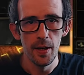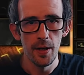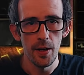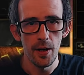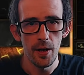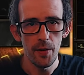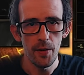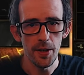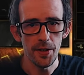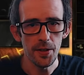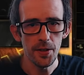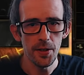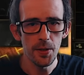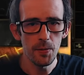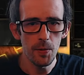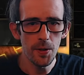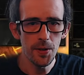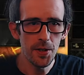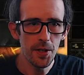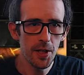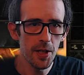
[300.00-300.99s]
Alright, so there's
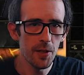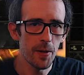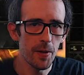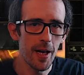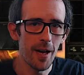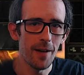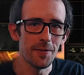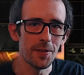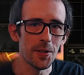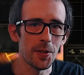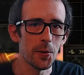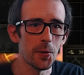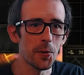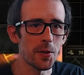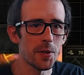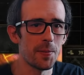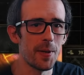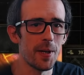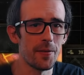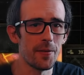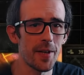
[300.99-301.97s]
one skill we haven't
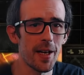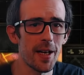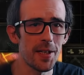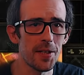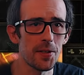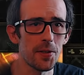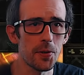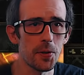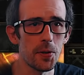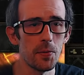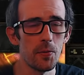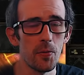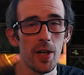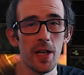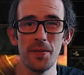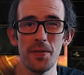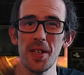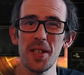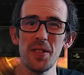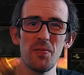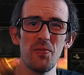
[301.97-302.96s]
talked about, and that is Storm
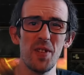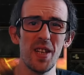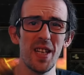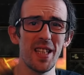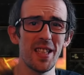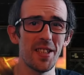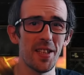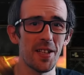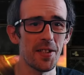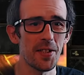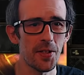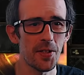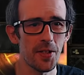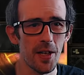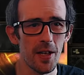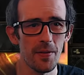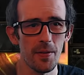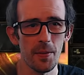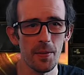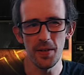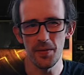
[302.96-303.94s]
Wave. This really does
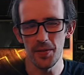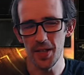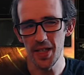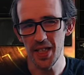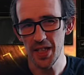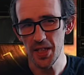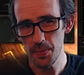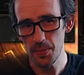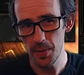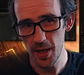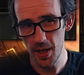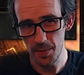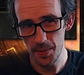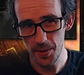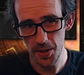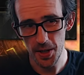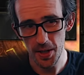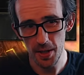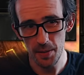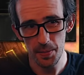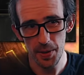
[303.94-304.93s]
serve a a niche
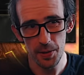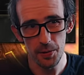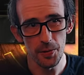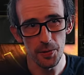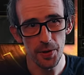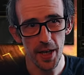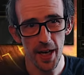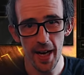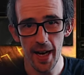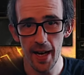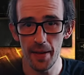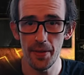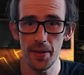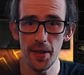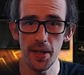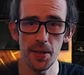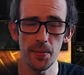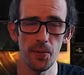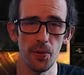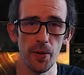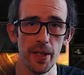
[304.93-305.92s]
purpose in the build at
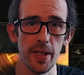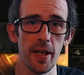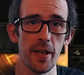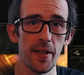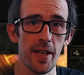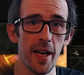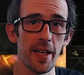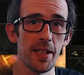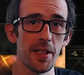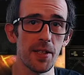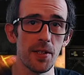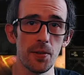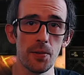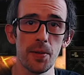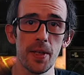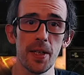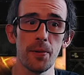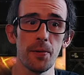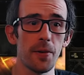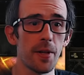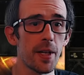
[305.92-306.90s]
this point, and that is to
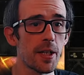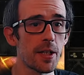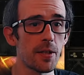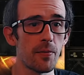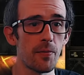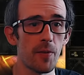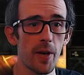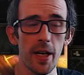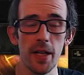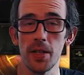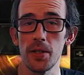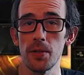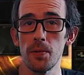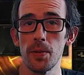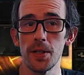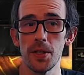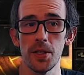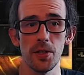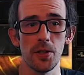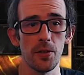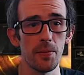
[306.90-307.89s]
kill things at ranged
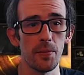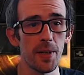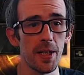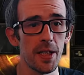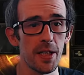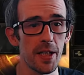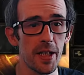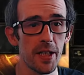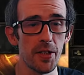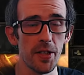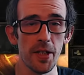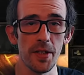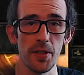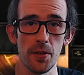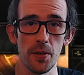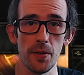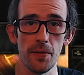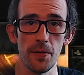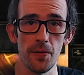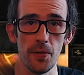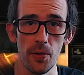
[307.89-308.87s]
when there's too many degens
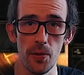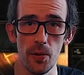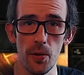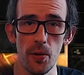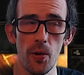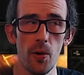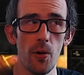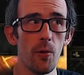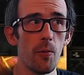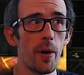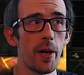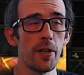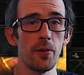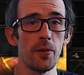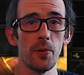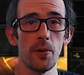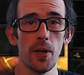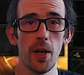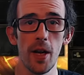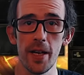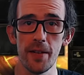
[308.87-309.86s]
on the floor or when
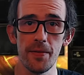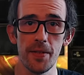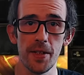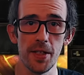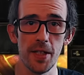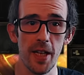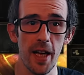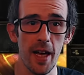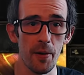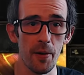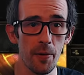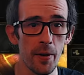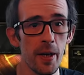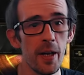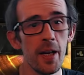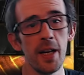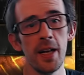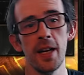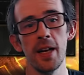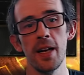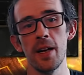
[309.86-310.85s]
your life is down.
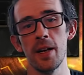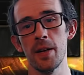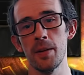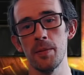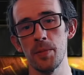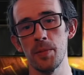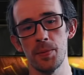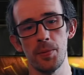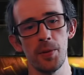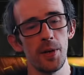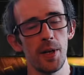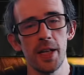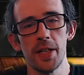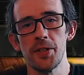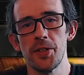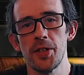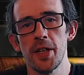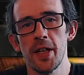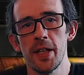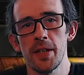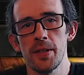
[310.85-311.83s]
We put
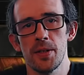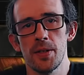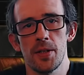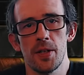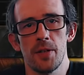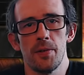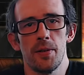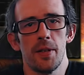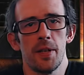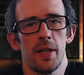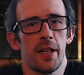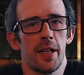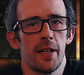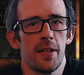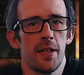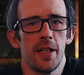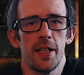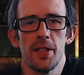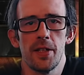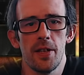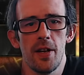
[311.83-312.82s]
leech in it so that it
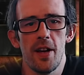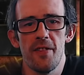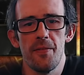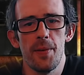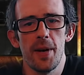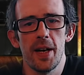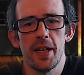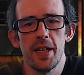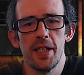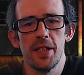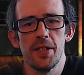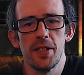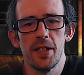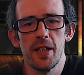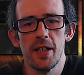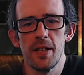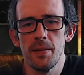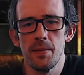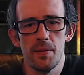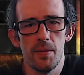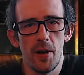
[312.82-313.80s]
can leech life back
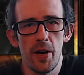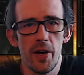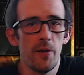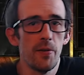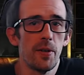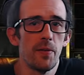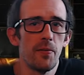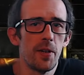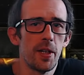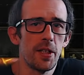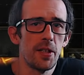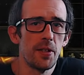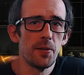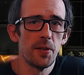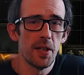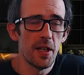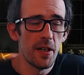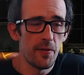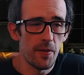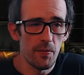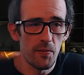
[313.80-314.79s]
easier. I only really use
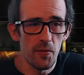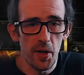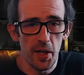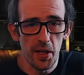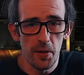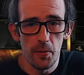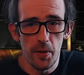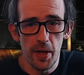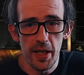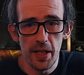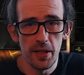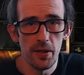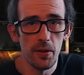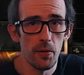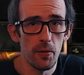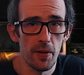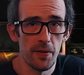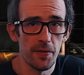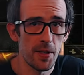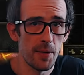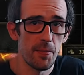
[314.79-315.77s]
it if I'm running away
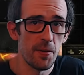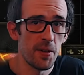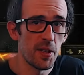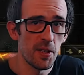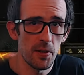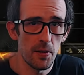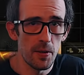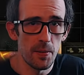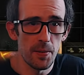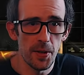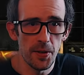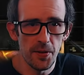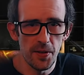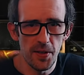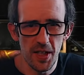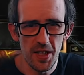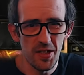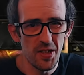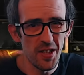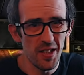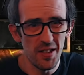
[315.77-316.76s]
or if something's got a bunch of
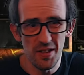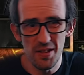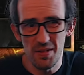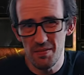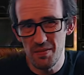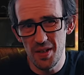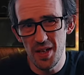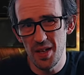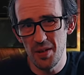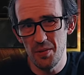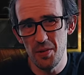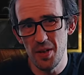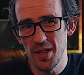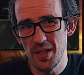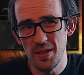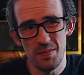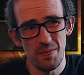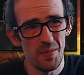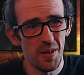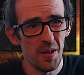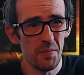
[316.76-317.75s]
degens.
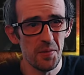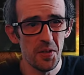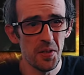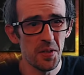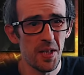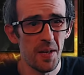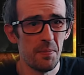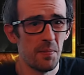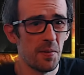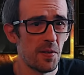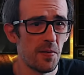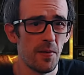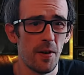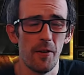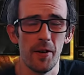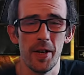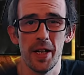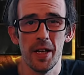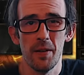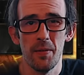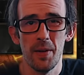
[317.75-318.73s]
Otherwise, I'm just Tempest
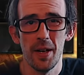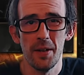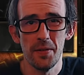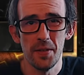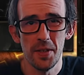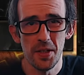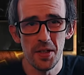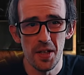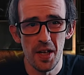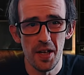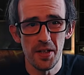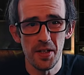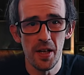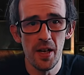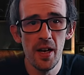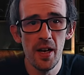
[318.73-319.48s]
flurrying around these days.